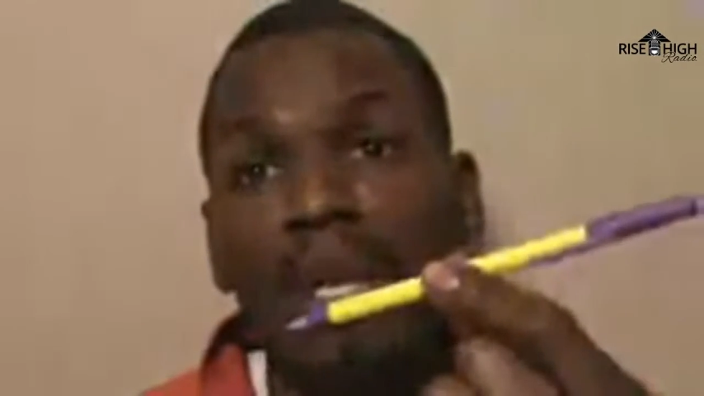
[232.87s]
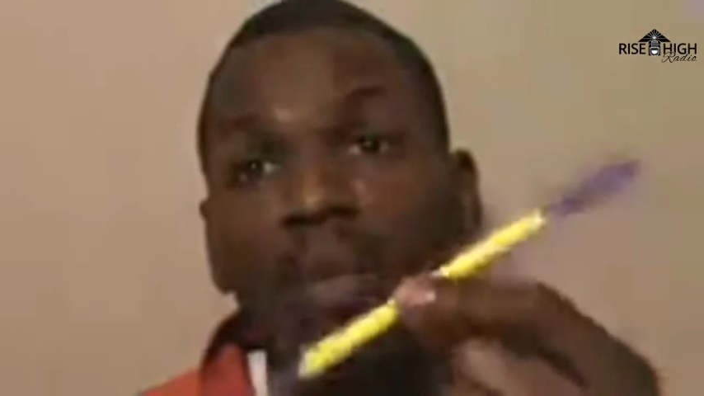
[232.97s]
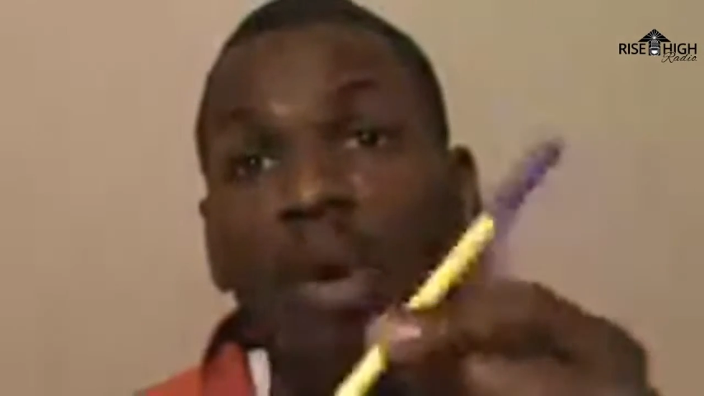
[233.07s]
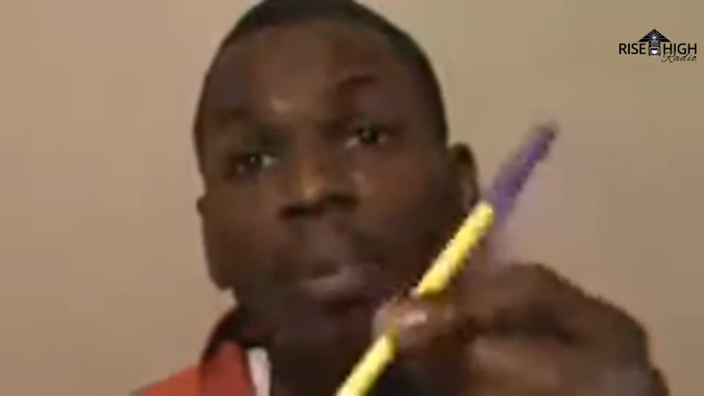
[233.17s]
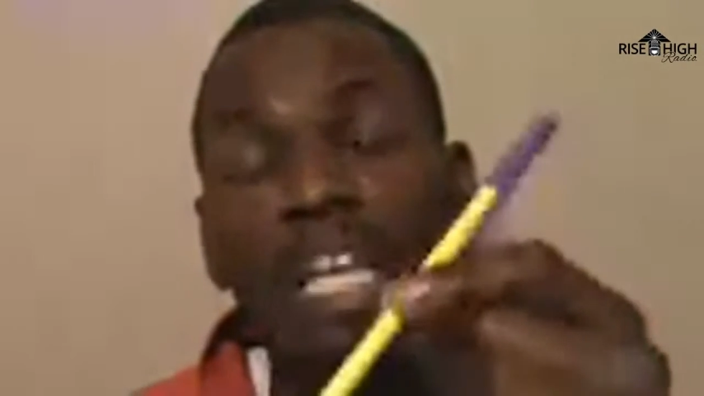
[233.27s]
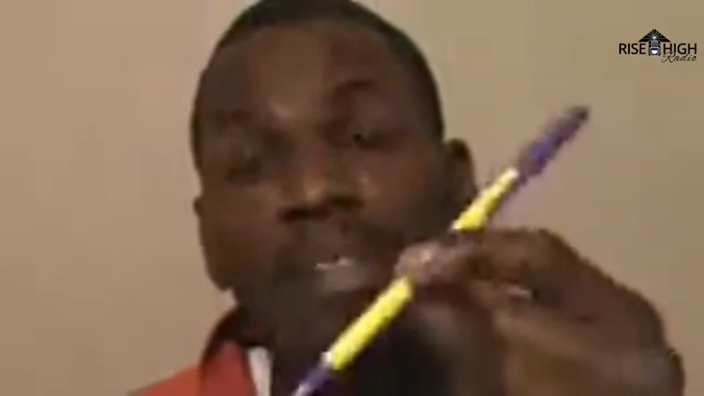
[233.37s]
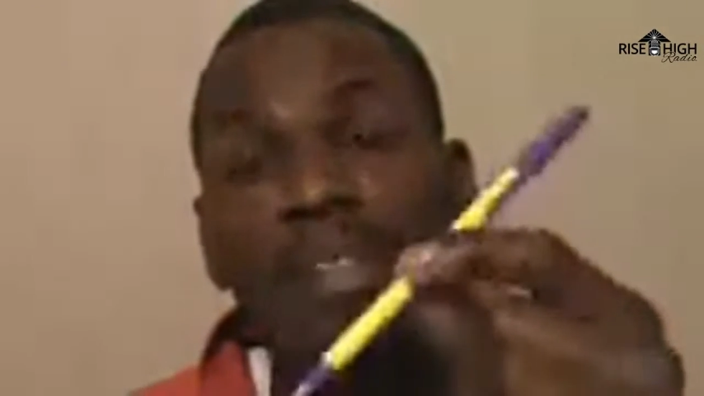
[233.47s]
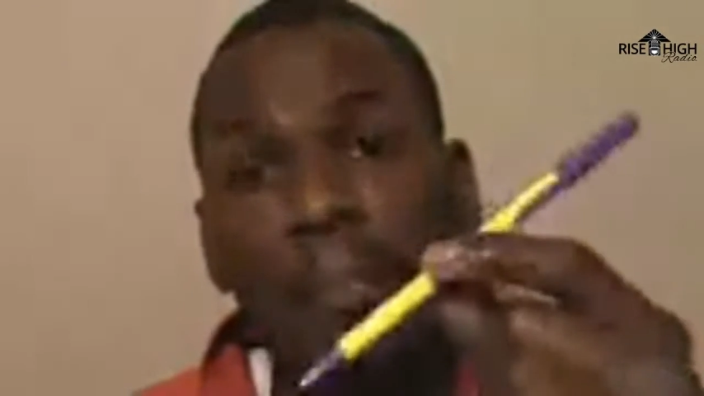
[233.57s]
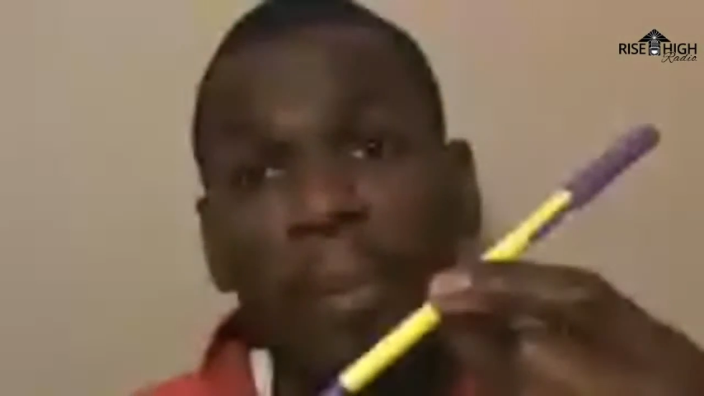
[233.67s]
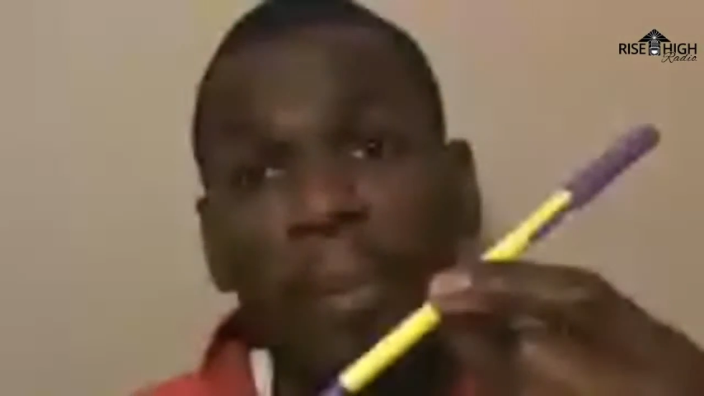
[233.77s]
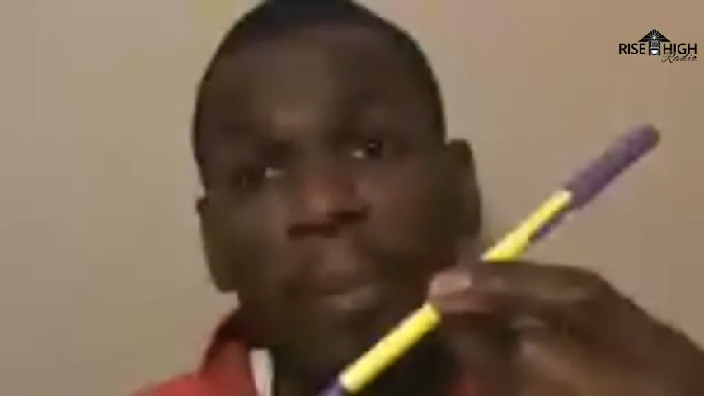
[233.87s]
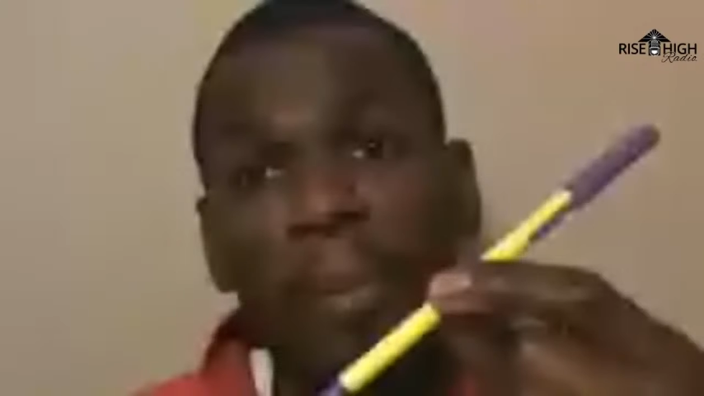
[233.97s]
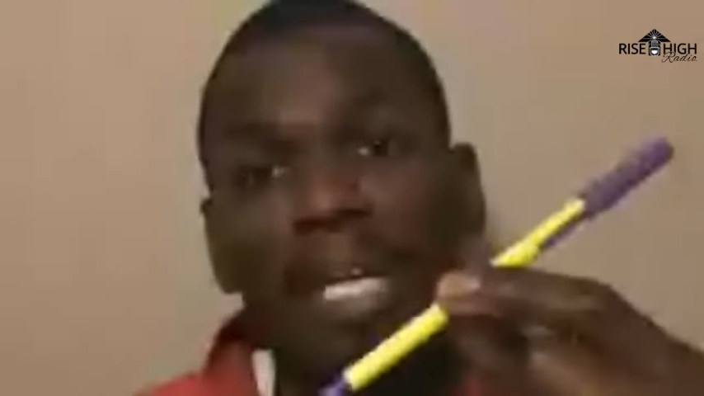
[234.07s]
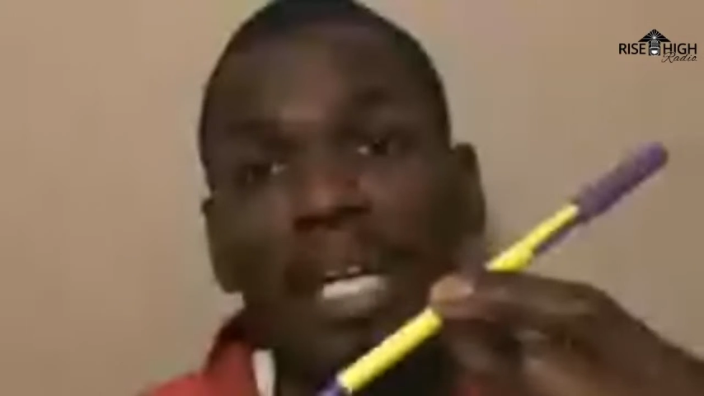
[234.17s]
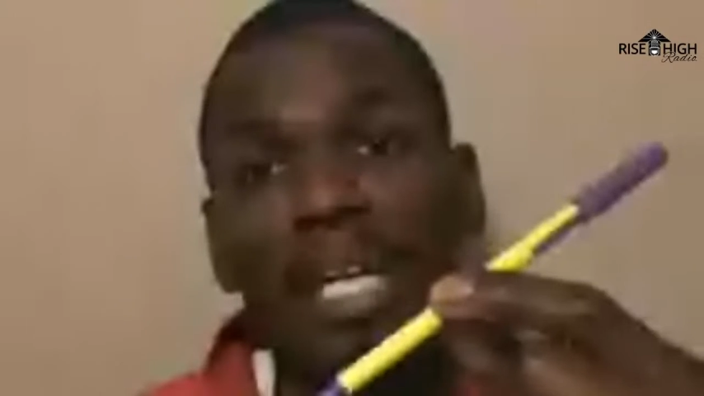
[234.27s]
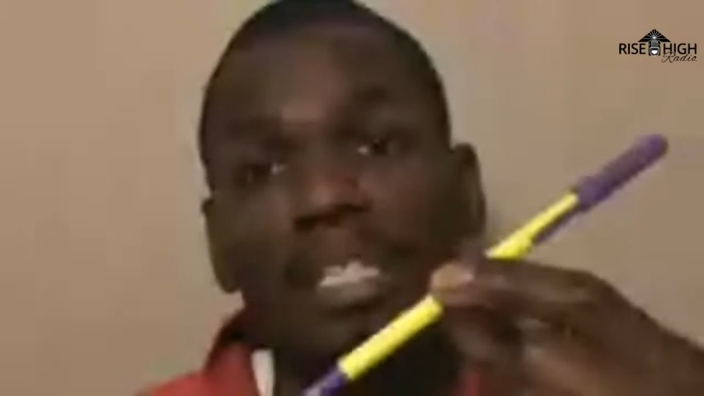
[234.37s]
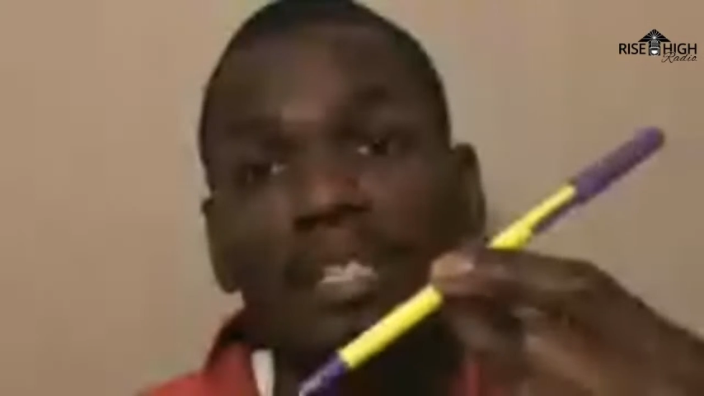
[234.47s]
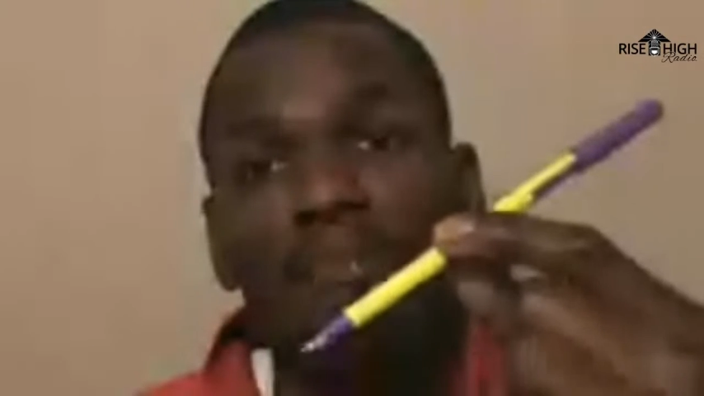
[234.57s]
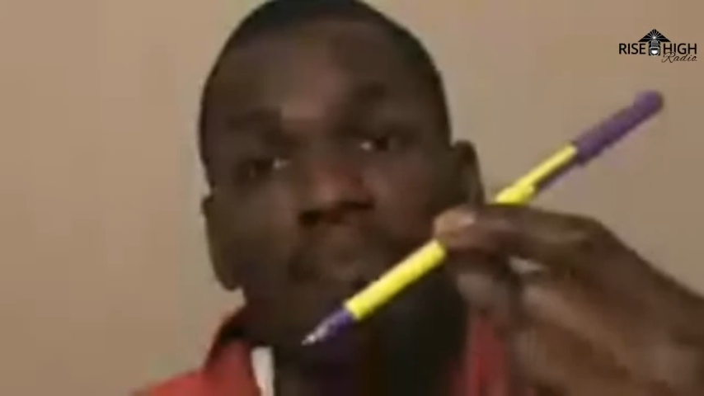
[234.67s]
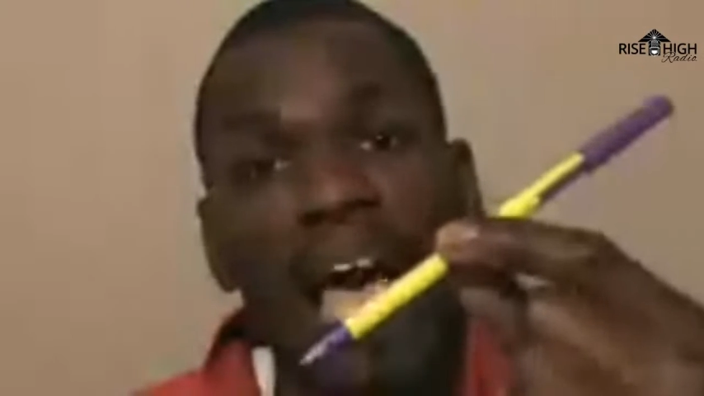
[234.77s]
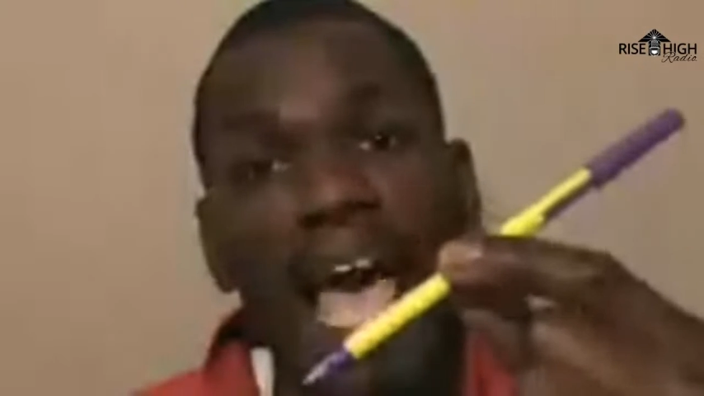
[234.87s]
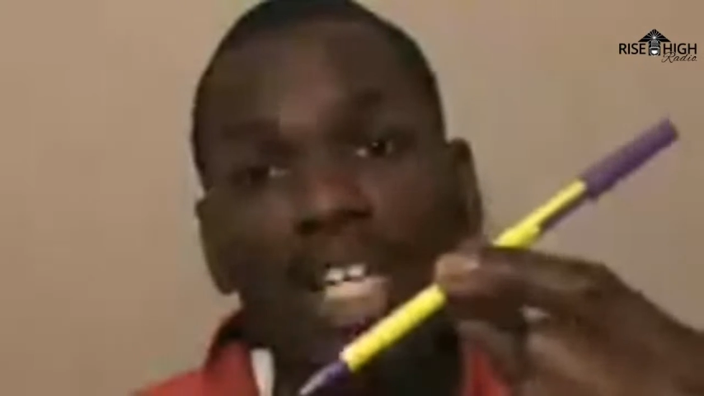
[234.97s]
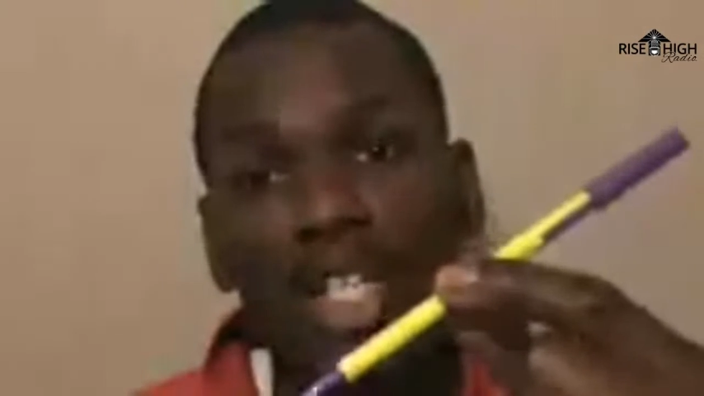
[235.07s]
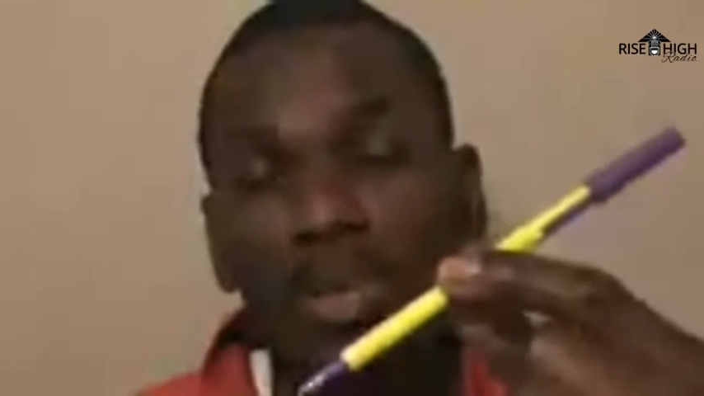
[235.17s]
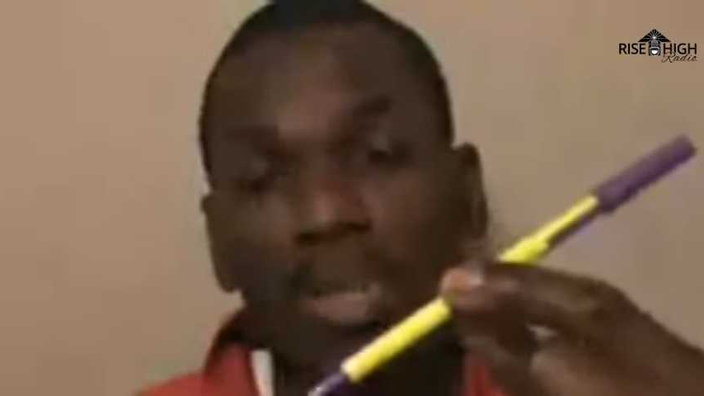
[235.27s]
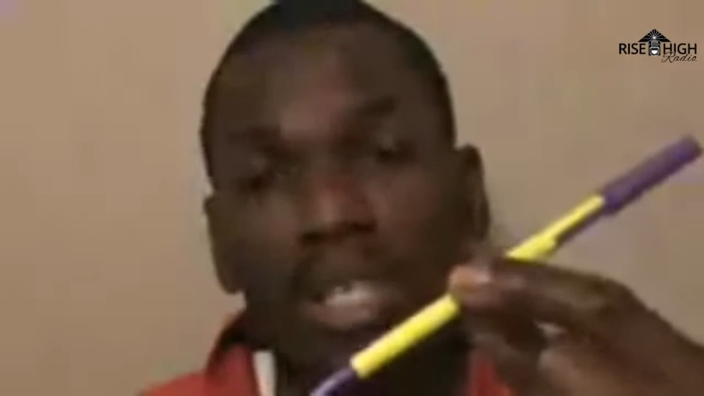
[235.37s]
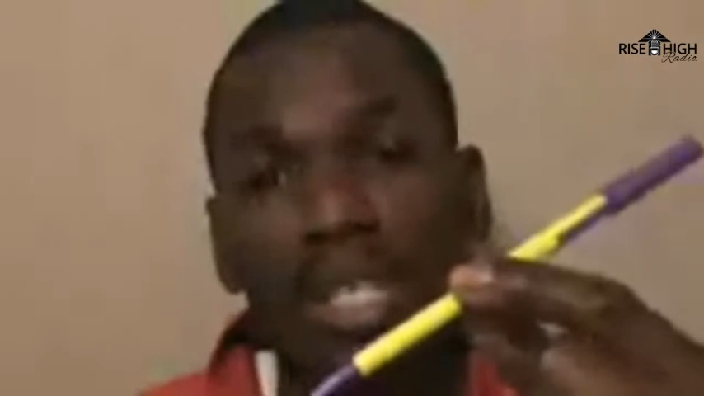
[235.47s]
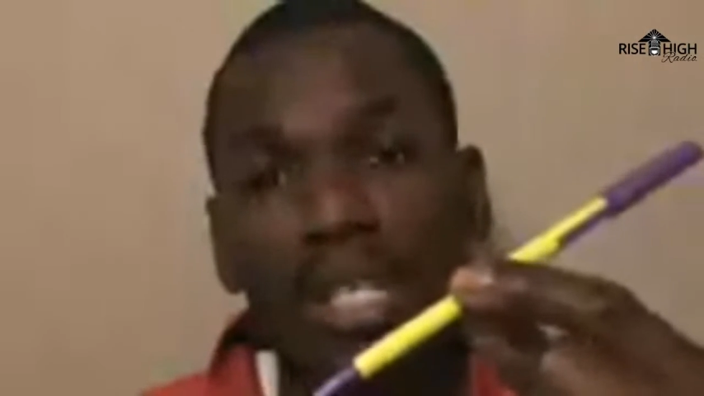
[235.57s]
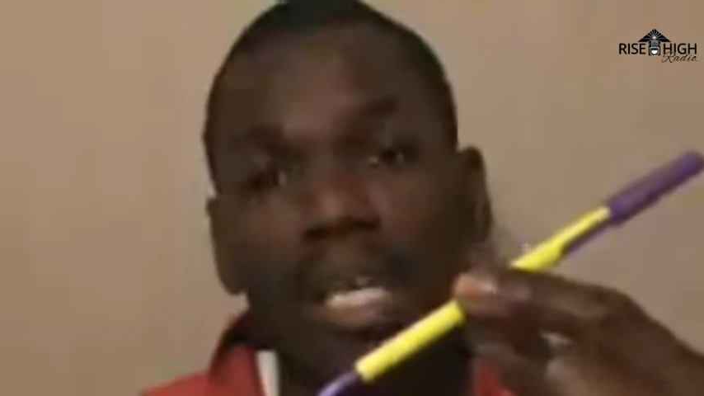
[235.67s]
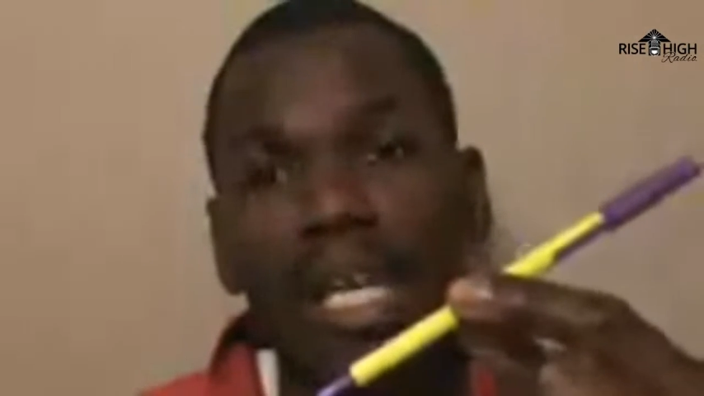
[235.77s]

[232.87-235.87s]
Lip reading: We believe it's a pen because factually,